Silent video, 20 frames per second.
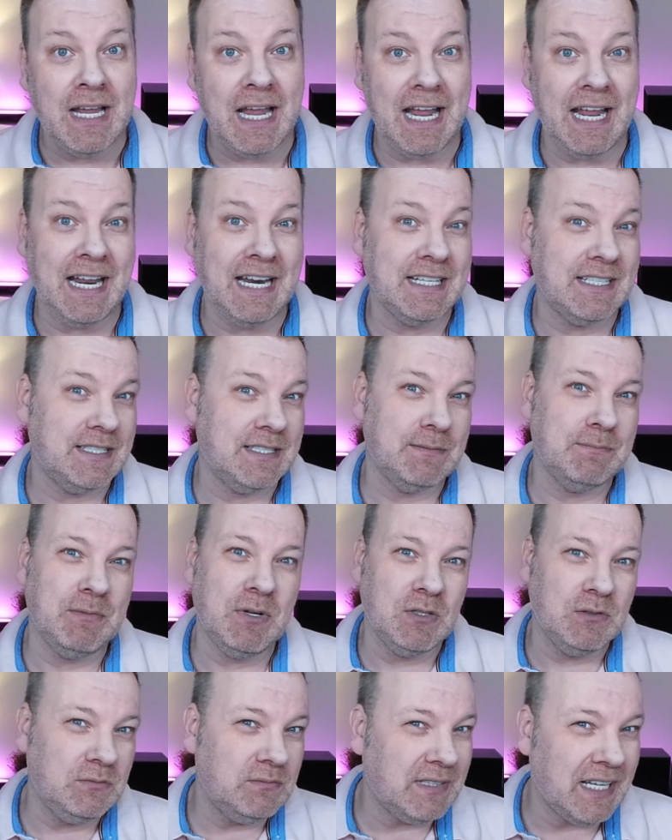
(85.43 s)
and it's
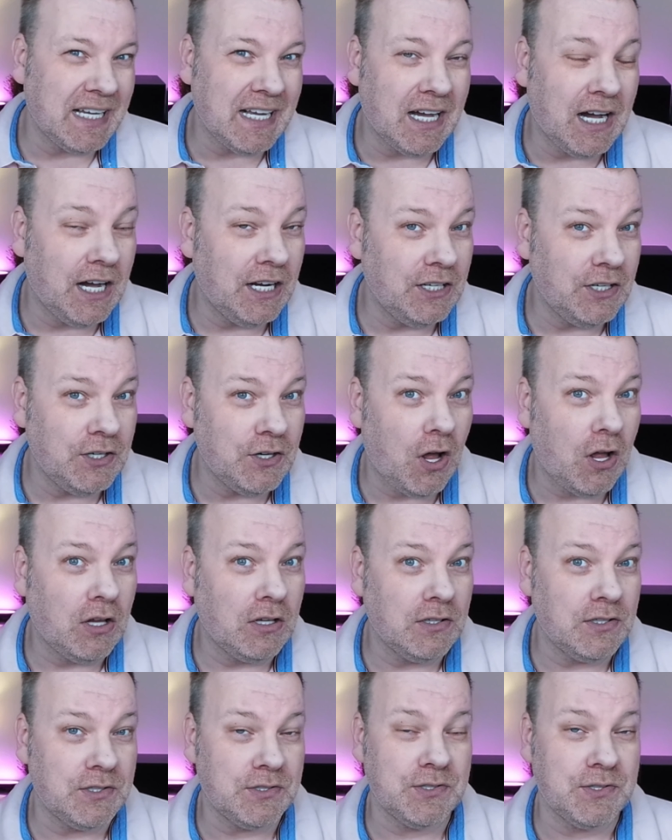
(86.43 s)
about like one hundred
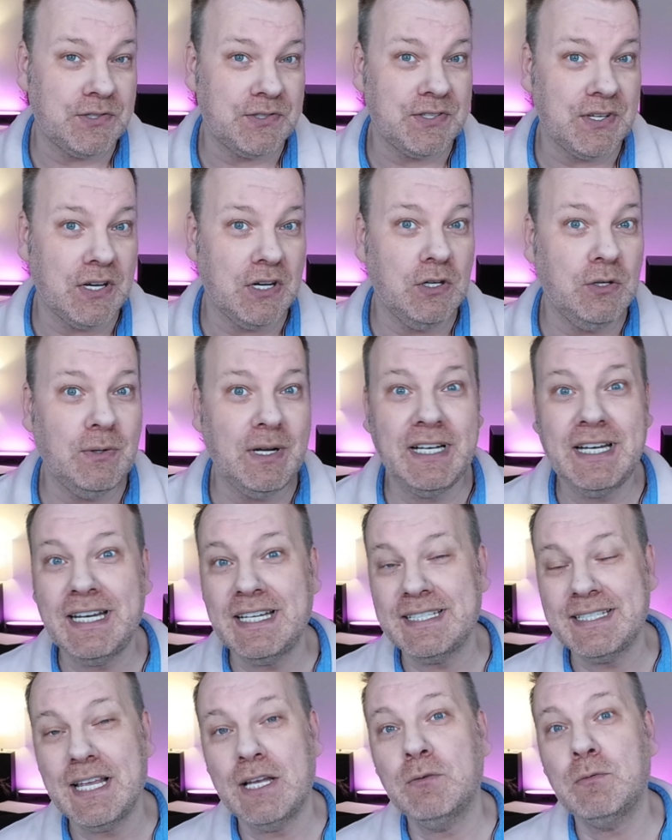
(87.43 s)
dollars or so, and they
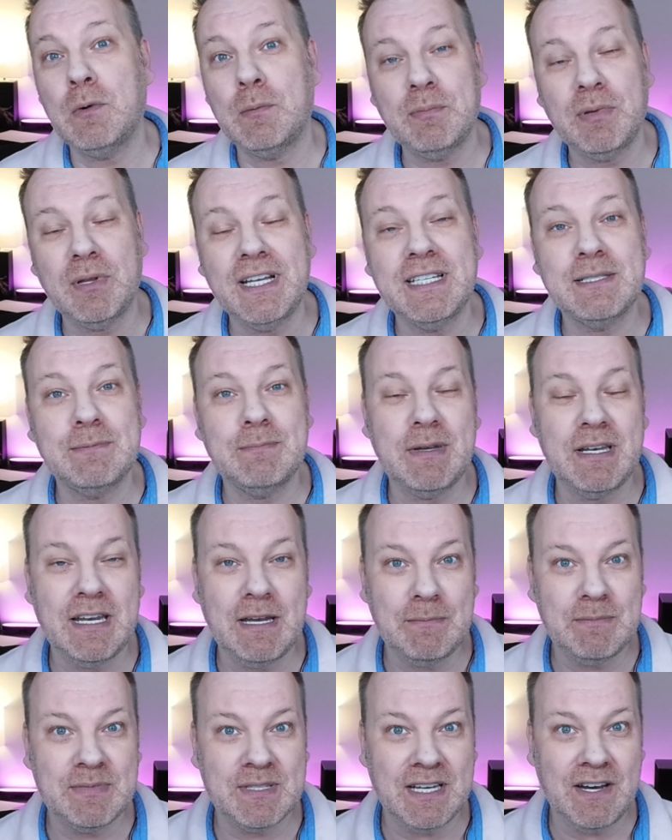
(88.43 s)
sell replacement
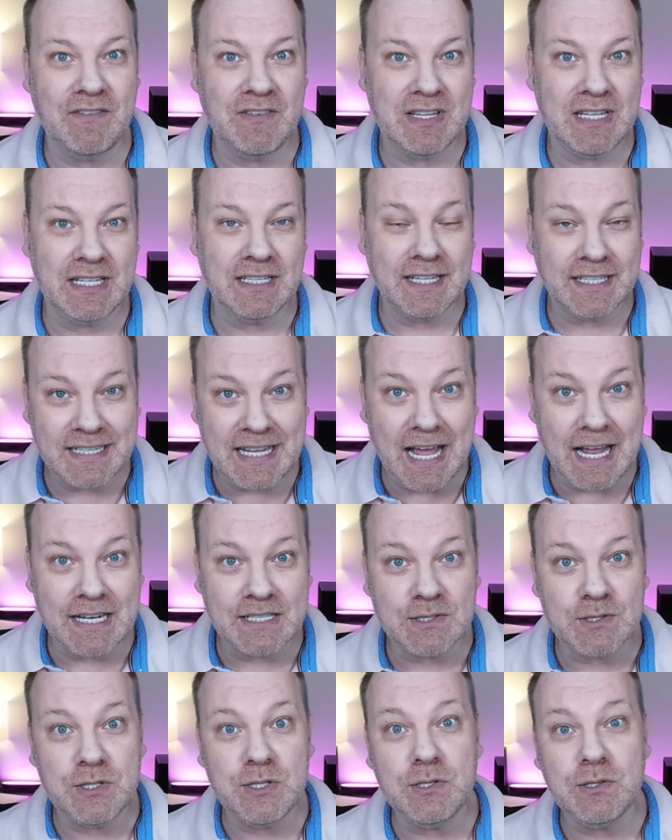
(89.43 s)
nibs and everything like that.
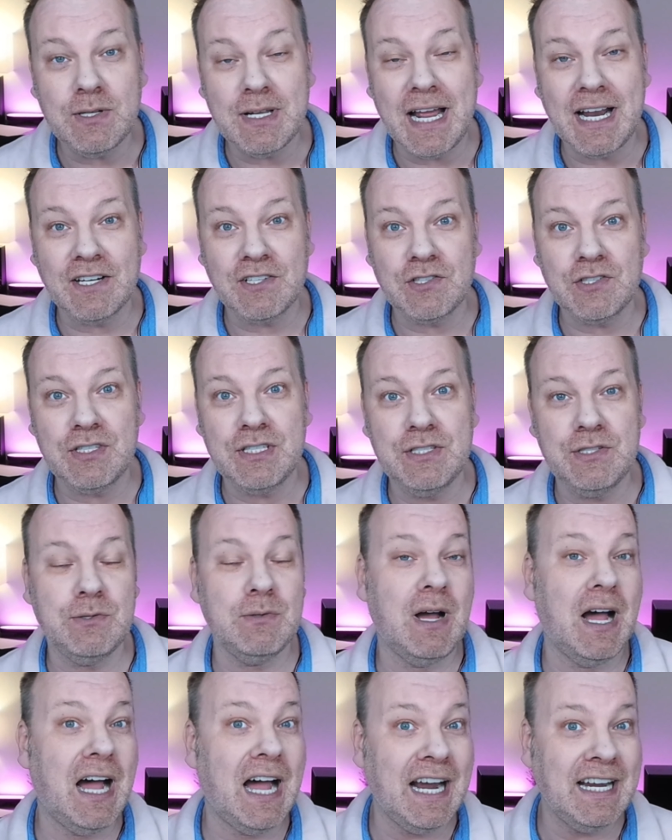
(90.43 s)
So you could actually do
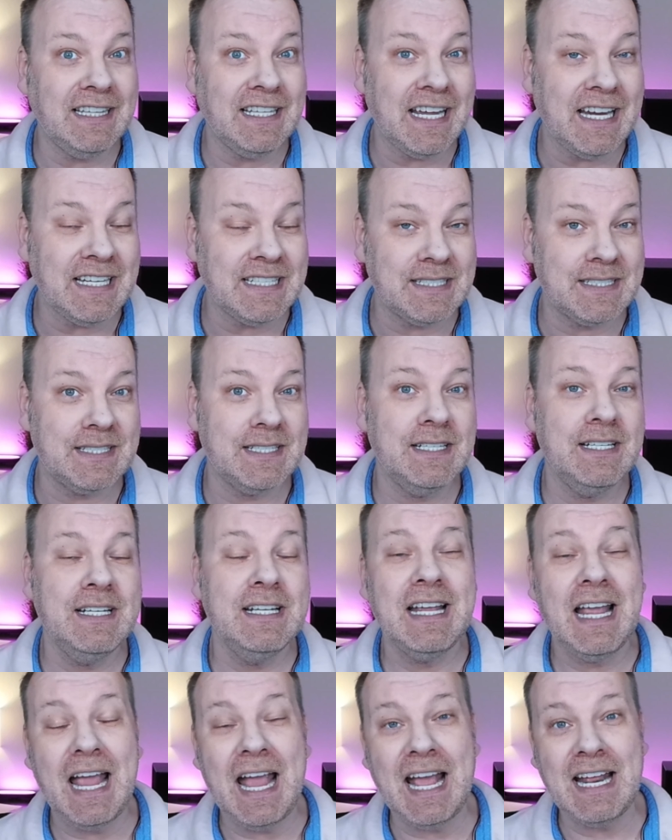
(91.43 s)
highlights,
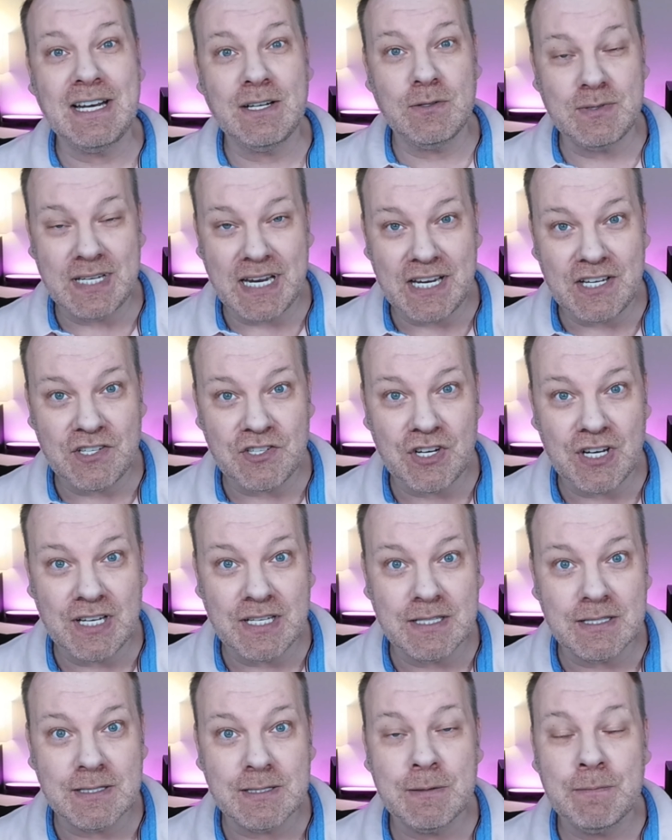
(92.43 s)

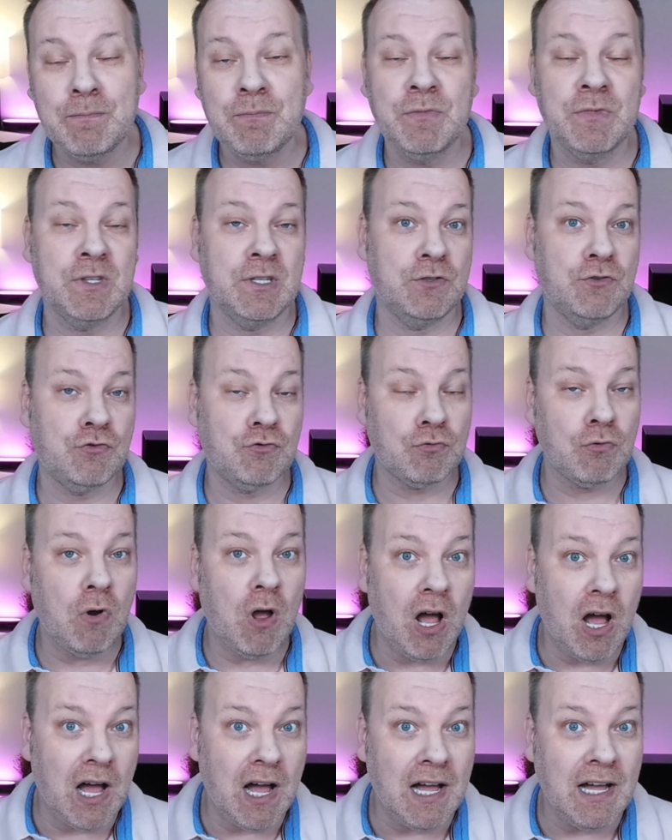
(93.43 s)
annotations,
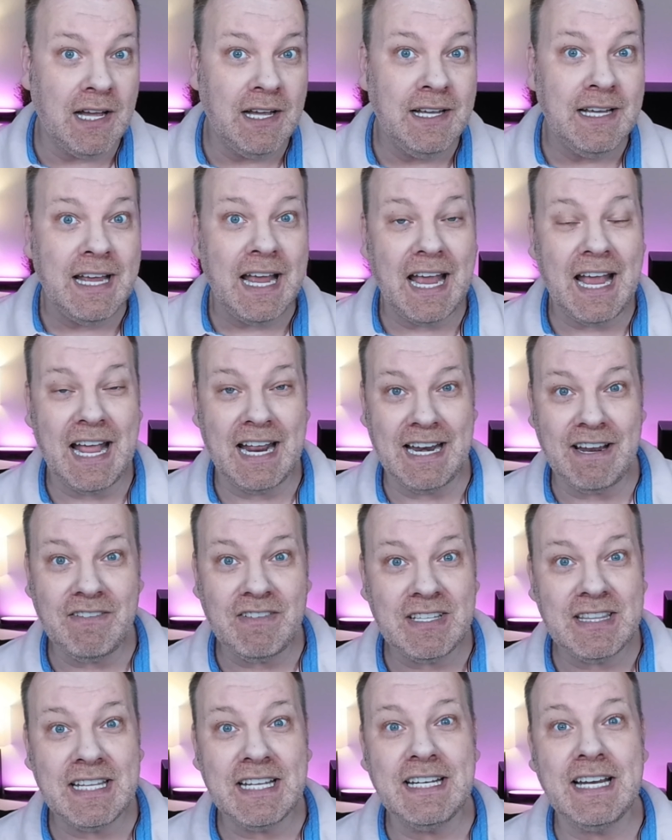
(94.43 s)
draw, and
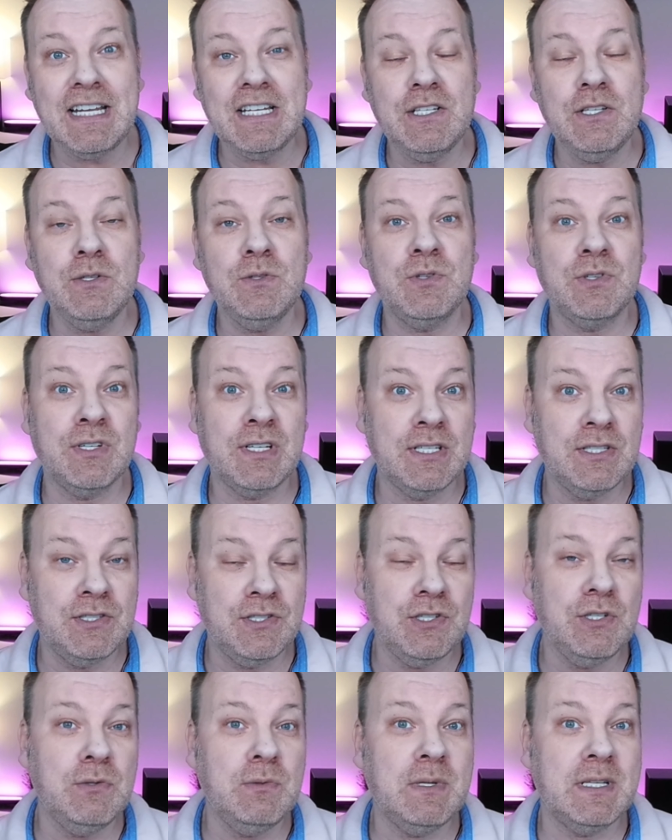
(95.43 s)
everything that you could
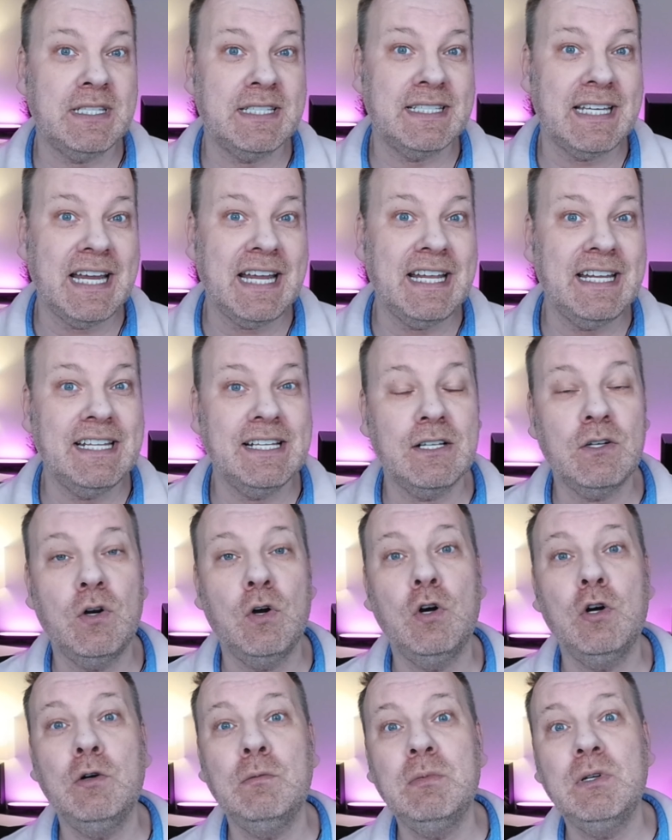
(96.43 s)
do with, say, the
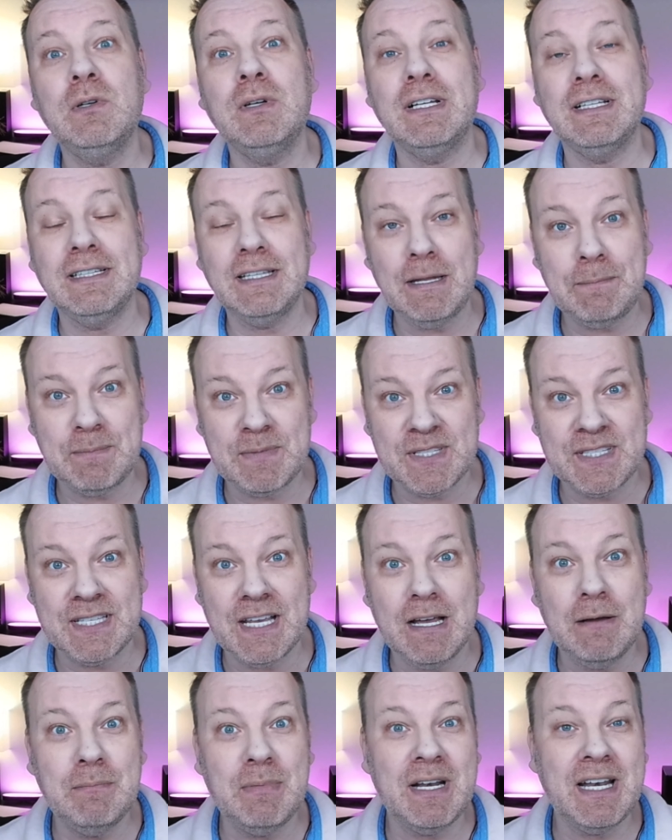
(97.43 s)
Kobo
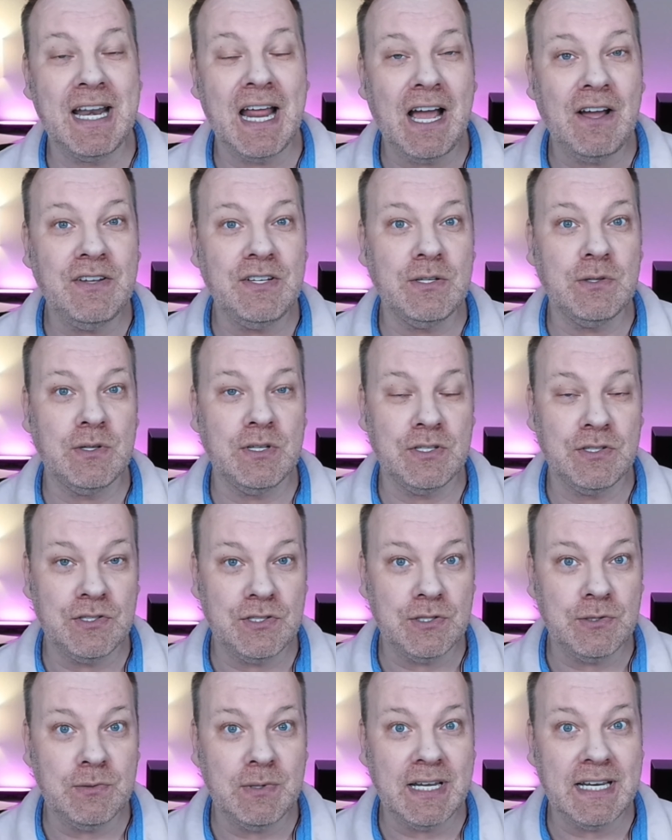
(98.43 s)
Ellipsa, but now you can
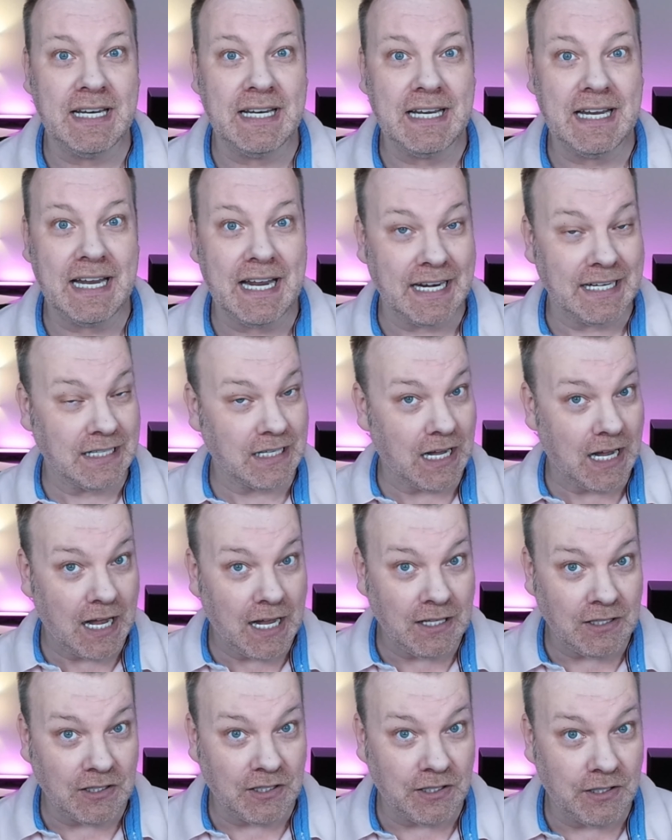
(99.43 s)
do it in
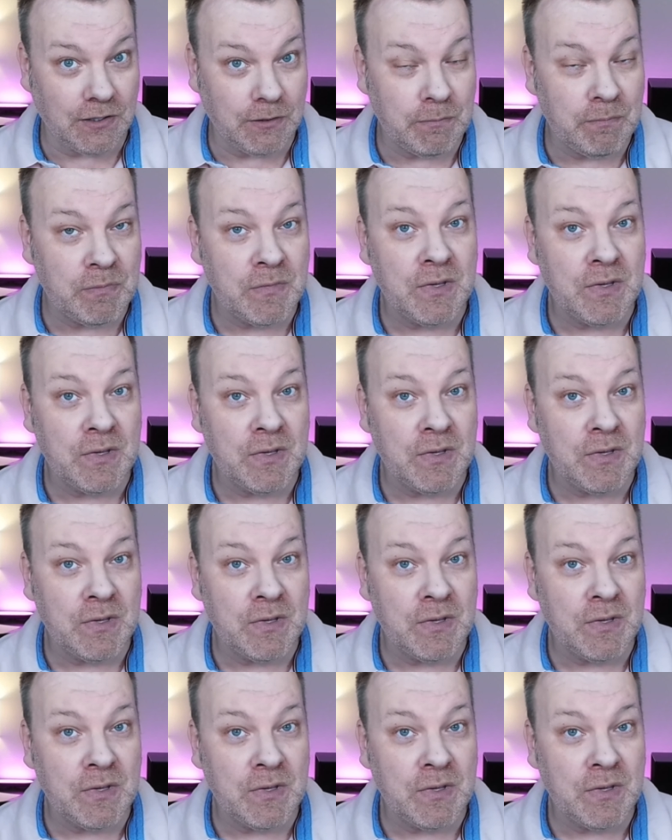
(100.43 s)
color.